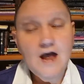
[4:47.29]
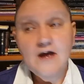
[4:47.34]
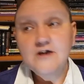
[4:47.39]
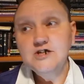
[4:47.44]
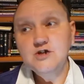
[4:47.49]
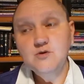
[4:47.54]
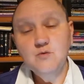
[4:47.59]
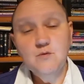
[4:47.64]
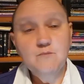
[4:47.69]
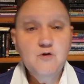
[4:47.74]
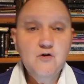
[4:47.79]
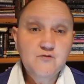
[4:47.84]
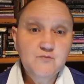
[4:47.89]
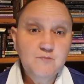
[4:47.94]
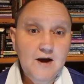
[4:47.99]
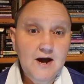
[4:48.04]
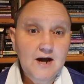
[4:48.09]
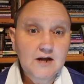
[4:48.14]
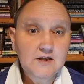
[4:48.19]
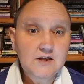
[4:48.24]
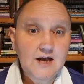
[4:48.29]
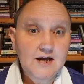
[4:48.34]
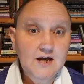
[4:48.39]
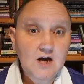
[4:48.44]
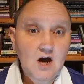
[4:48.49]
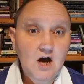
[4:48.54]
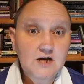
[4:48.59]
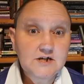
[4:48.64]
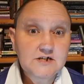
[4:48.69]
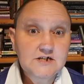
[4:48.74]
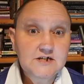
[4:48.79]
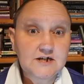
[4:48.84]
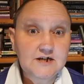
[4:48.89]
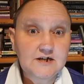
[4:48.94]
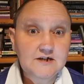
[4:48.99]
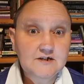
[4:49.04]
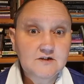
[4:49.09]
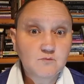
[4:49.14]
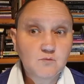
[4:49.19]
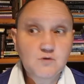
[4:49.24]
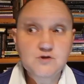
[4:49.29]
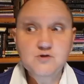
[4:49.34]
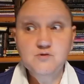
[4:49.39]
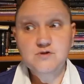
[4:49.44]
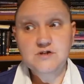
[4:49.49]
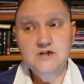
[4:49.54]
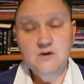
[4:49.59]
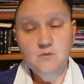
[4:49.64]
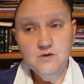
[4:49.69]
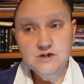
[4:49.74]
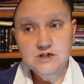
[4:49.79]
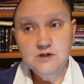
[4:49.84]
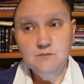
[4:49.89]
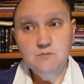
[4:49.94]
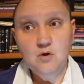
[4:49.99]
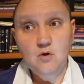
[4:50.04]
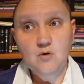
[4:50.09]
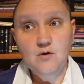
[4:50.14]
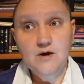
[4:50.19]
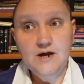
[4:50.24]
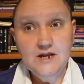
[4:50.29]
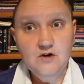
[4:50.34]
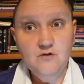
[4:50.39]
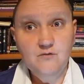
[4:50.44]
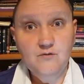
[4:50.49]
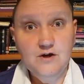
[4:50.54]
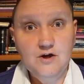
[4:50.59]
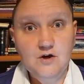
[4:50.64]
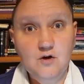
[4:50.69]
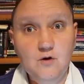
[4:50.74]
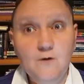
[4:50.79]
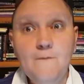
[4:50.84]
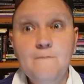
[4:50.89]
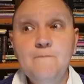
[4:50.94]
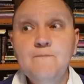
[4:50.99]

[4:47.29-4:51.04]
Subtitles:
She removed my online content, which was a whistleblower interview